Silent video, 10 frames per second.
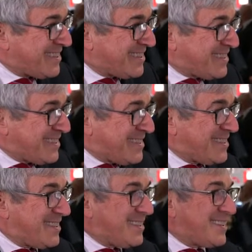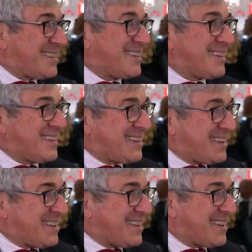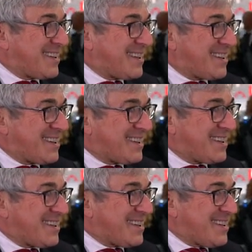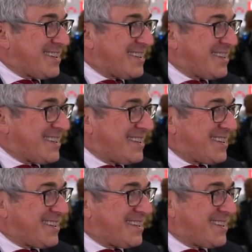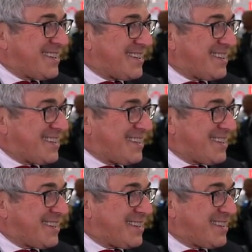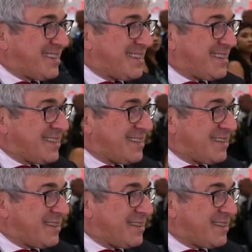[no speech]